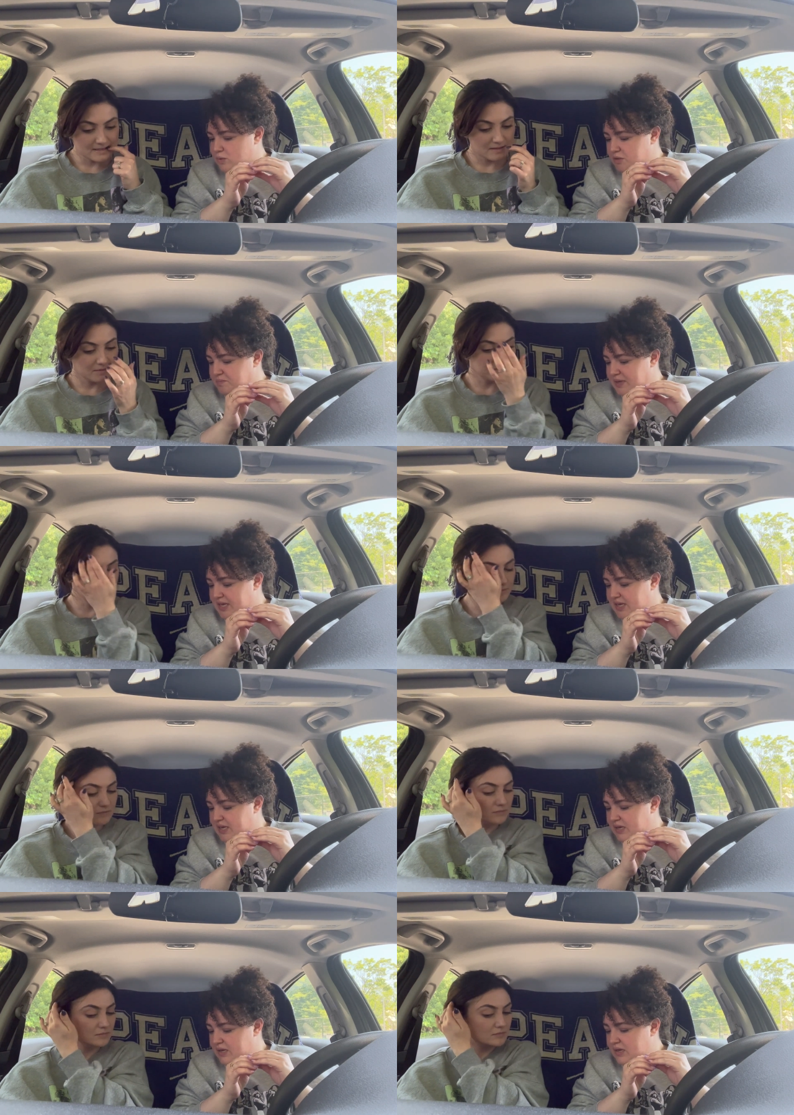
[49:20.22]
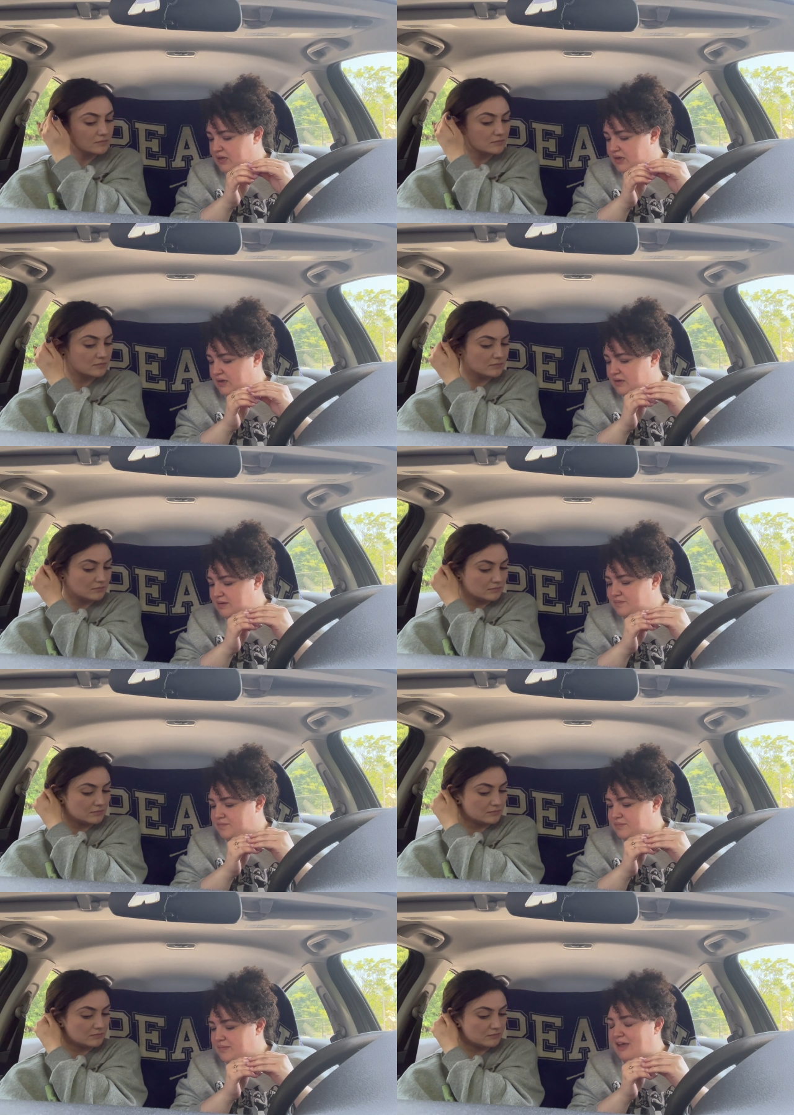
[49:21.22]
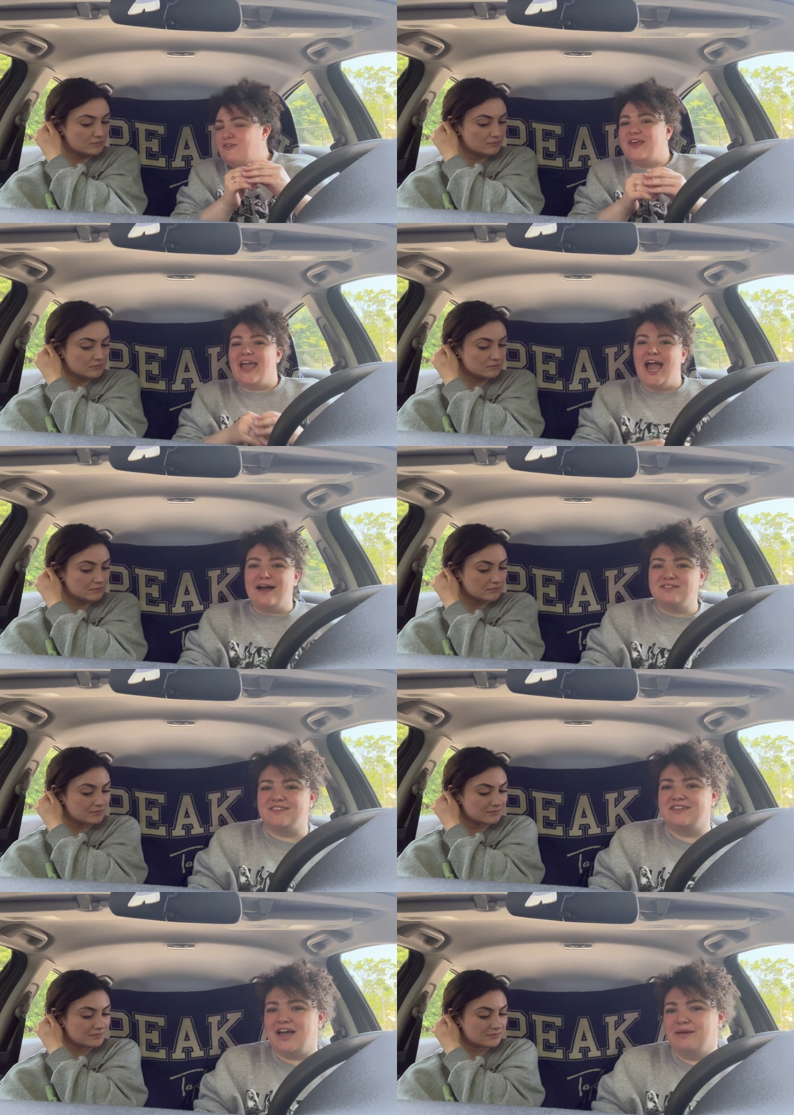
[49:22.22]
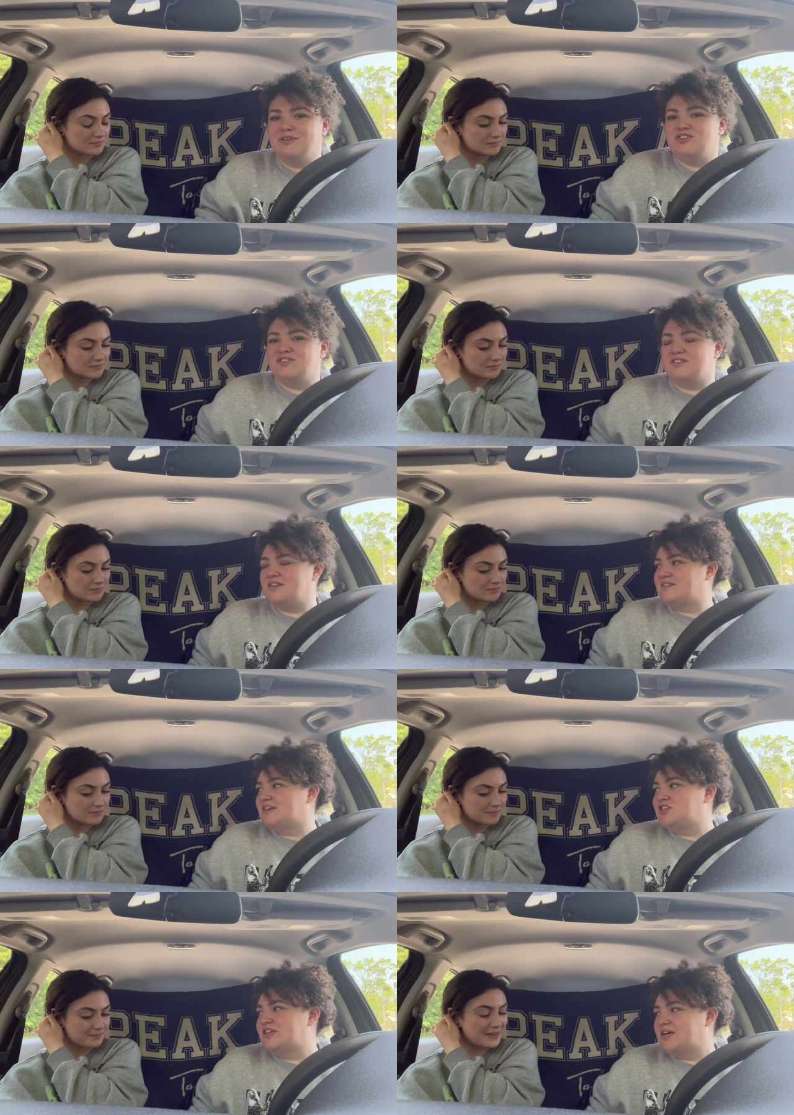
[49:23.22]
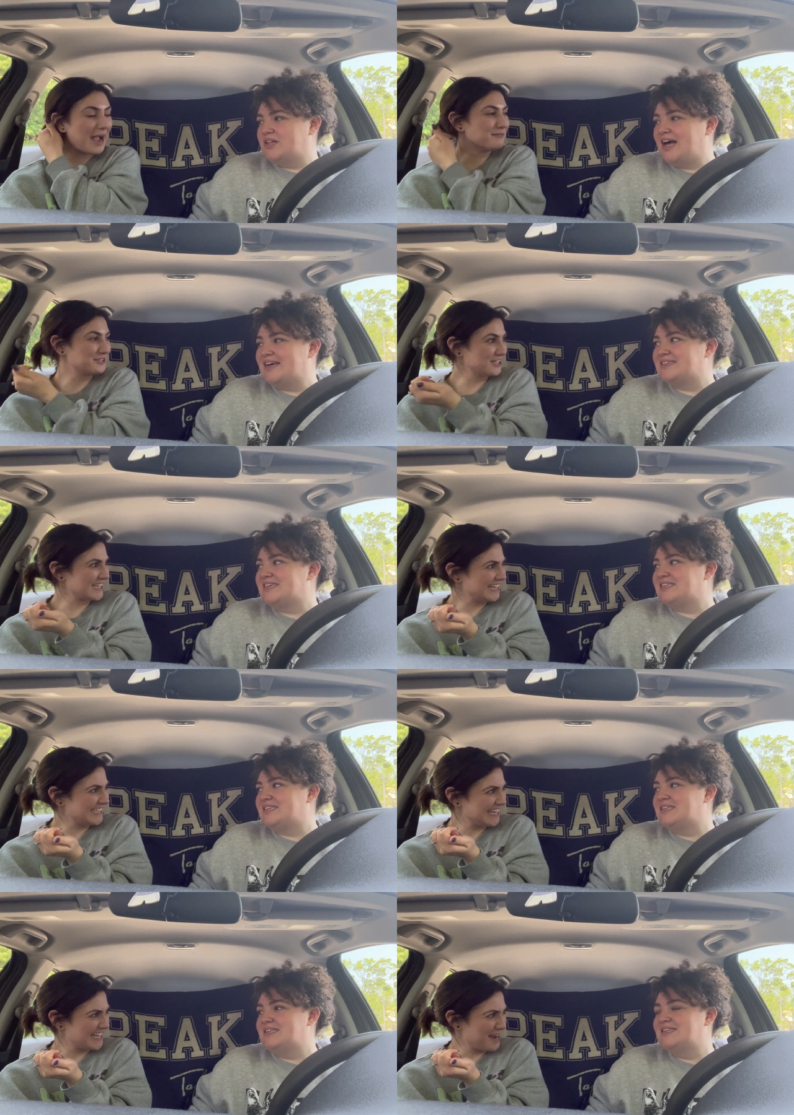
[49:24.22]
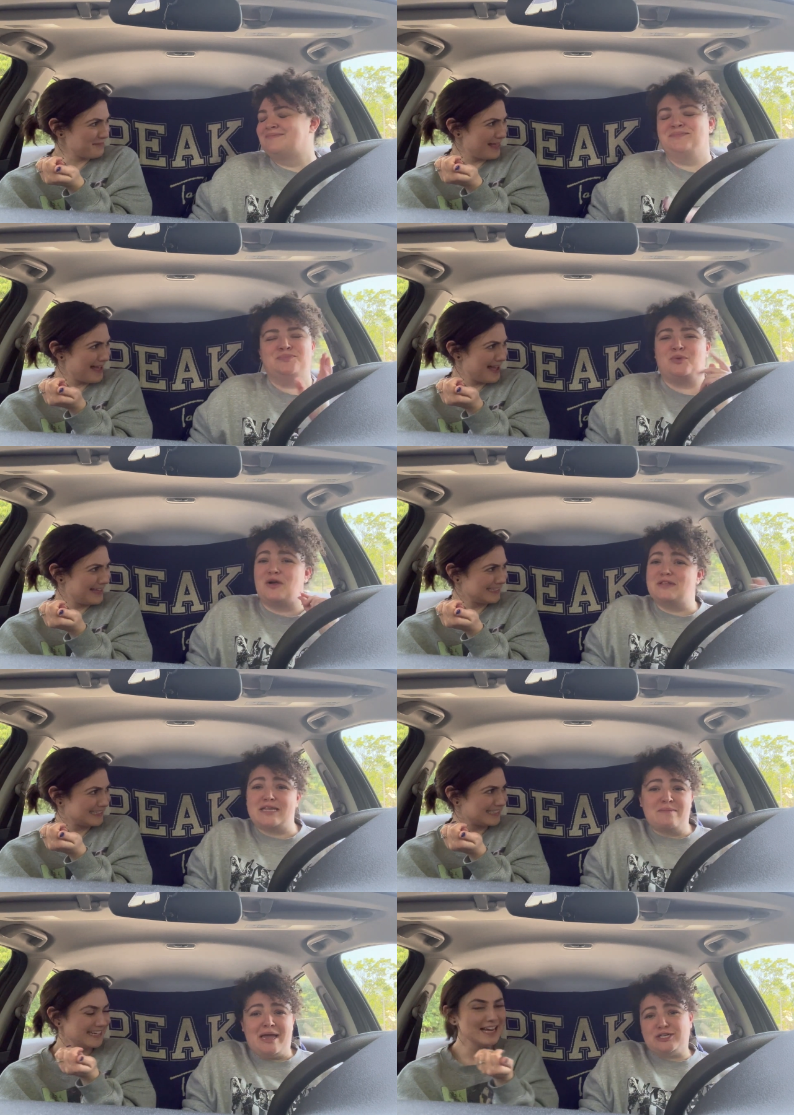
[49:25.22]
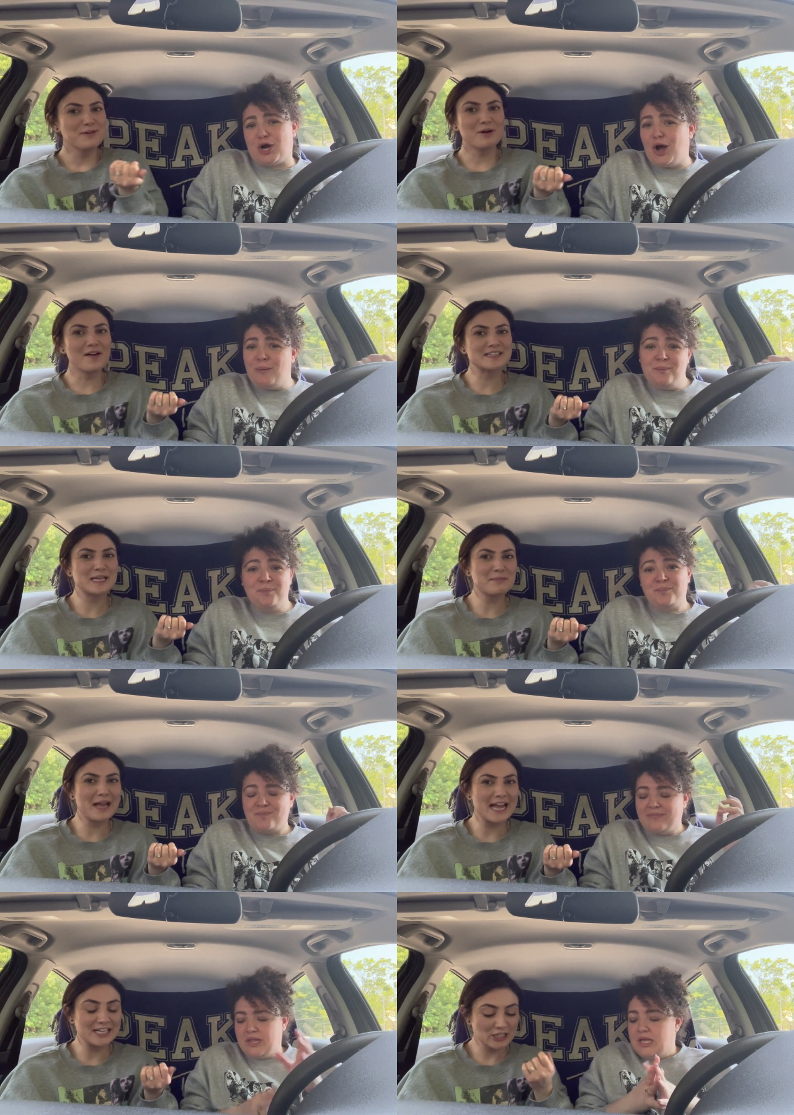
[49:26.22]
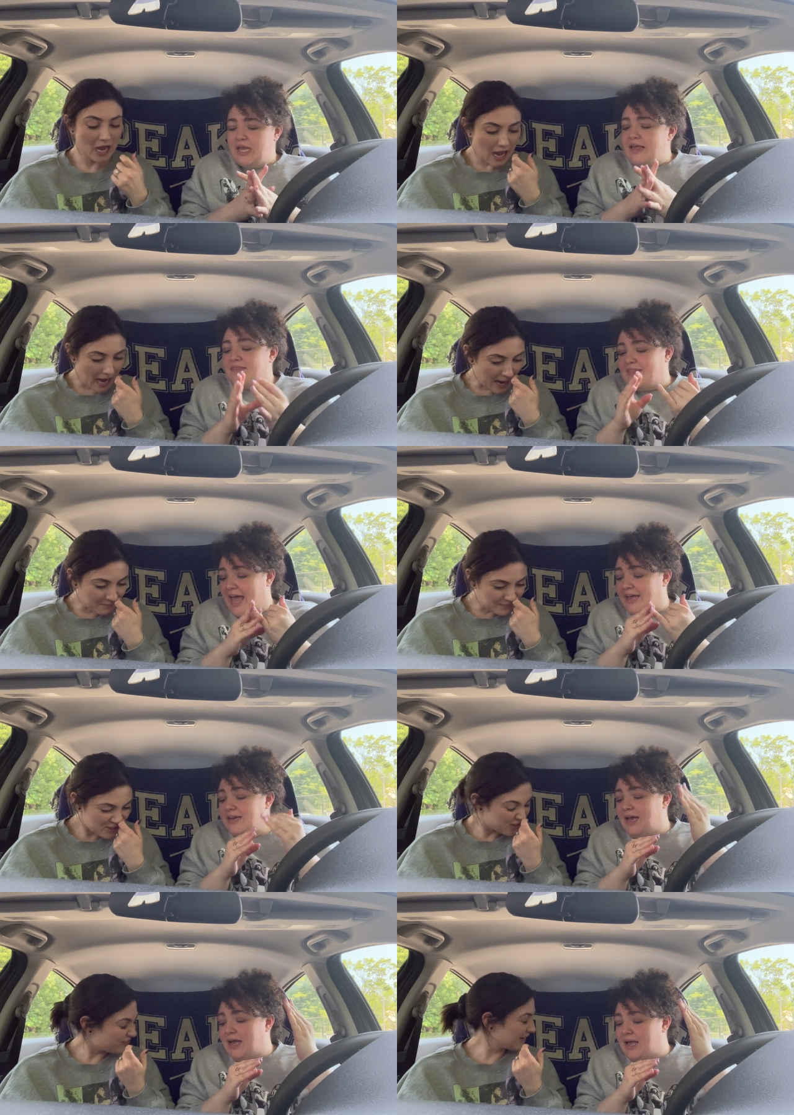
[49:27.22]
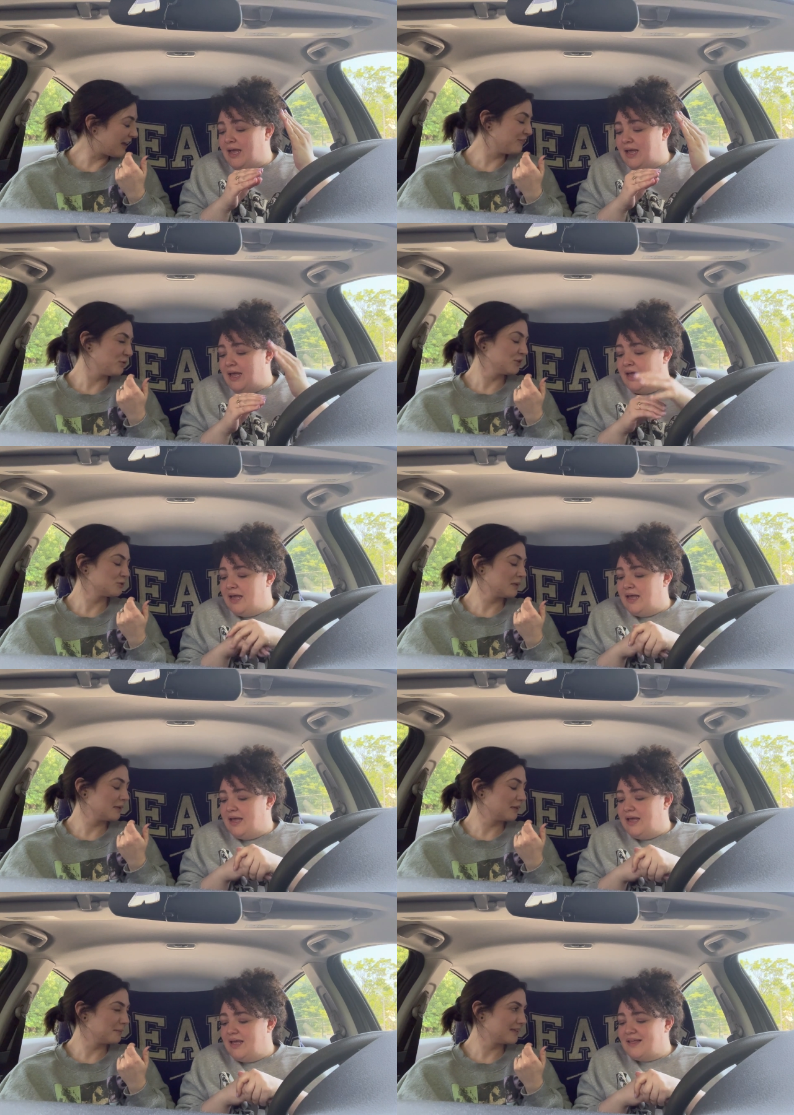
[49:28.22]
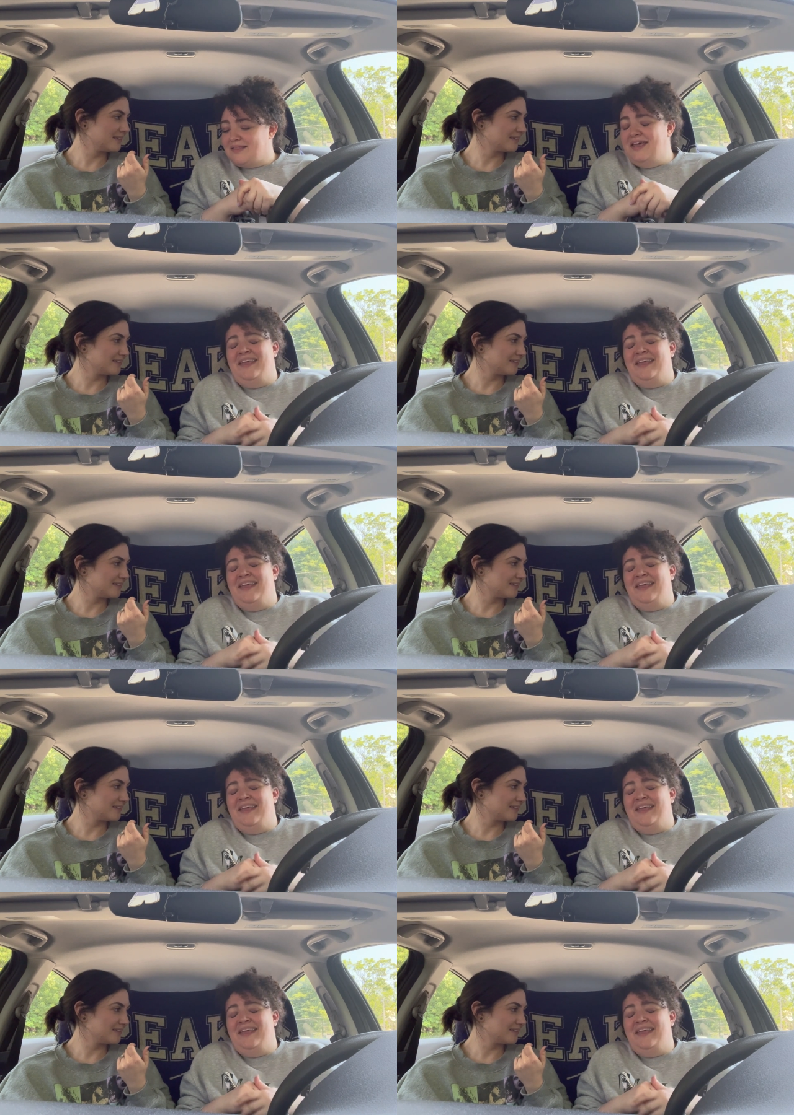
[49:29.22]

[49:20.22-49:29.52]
Speaker 1: would be... I feel like I have to say Timeless just because it's such. T
Speaker 2: I was just going to say Timeless. We're on the same page, girl. We're on the same page. Um, then do you forget Foolish One a little bit?